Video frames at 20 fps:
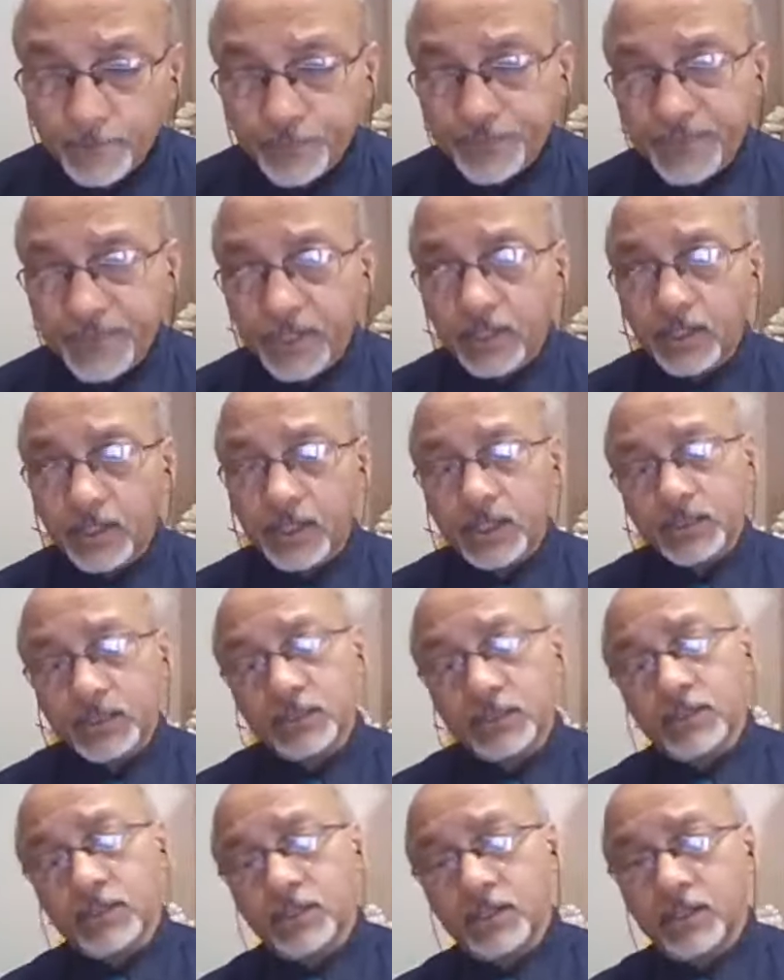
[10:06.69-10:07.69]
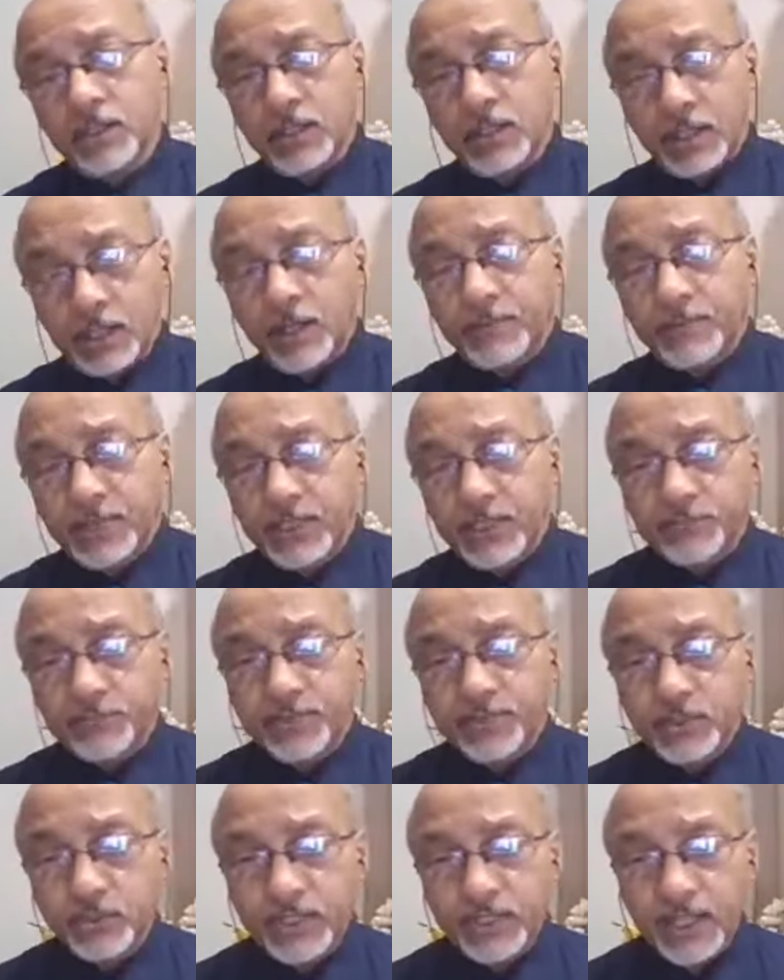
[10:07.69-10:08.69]

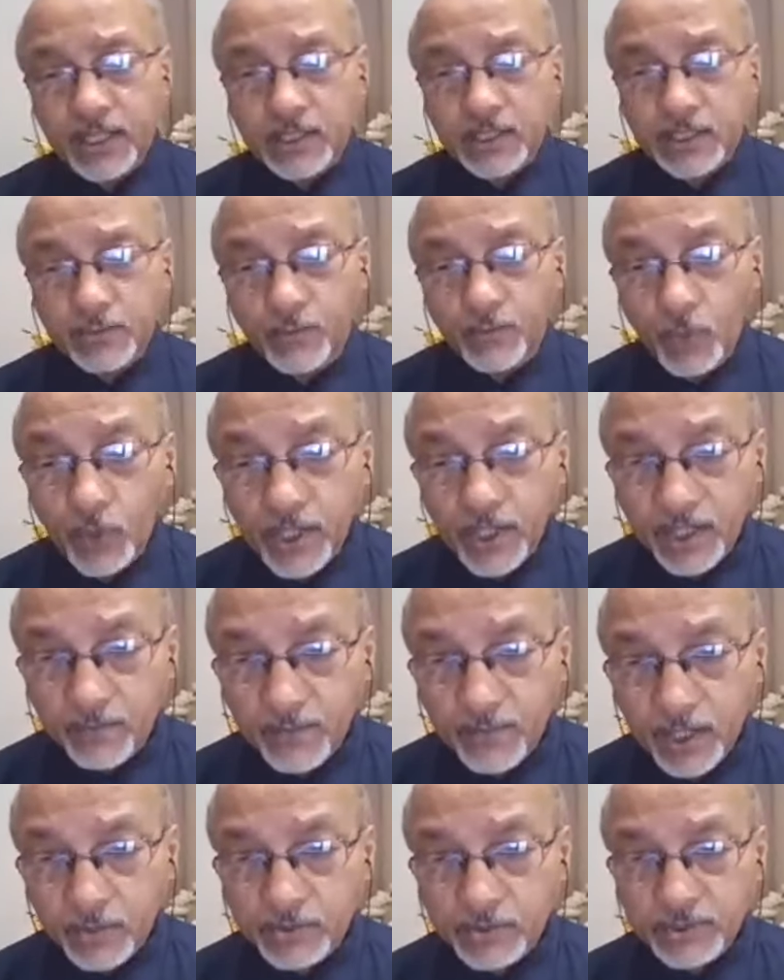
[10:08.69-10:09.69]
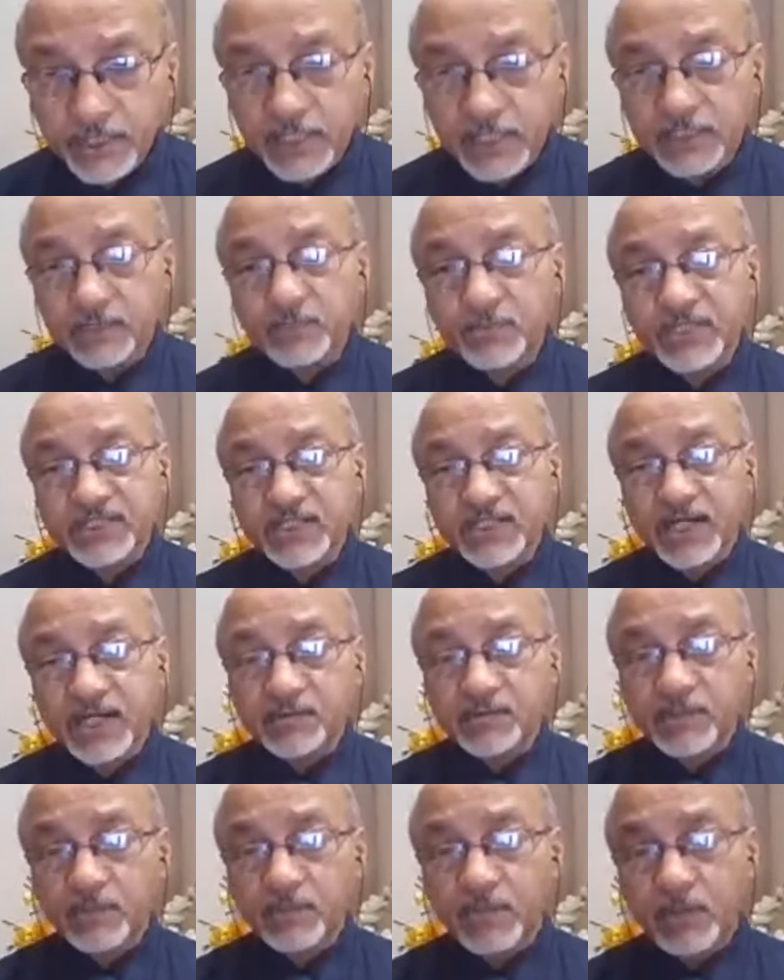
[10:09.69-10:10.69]
if you take more amount than the
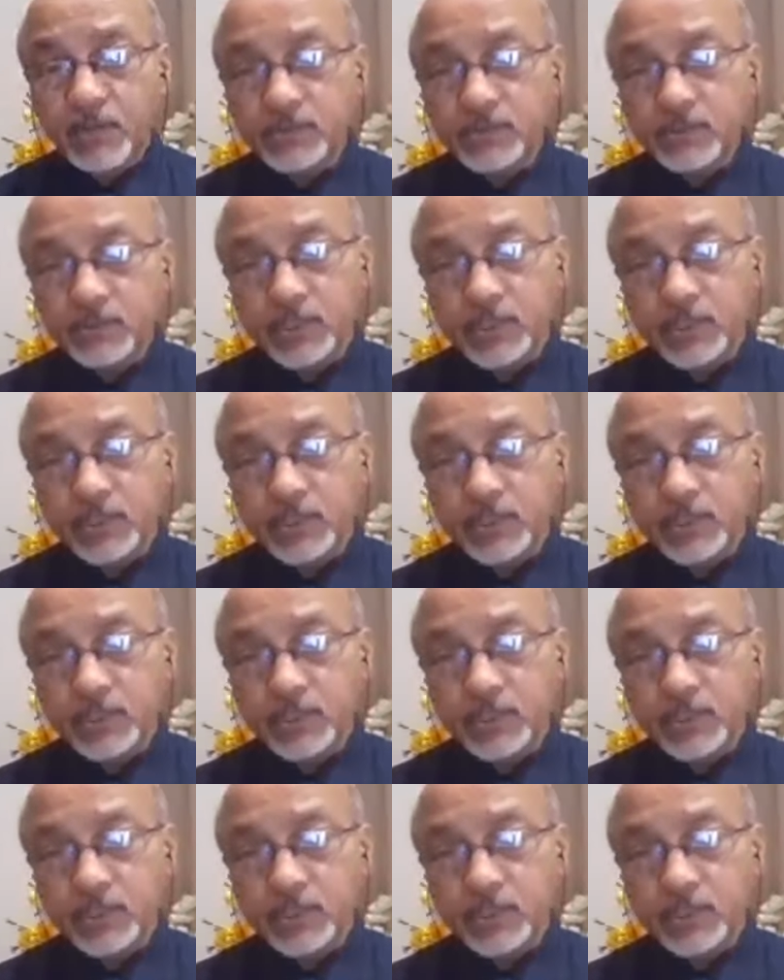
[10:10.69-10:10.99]
prescribed amount,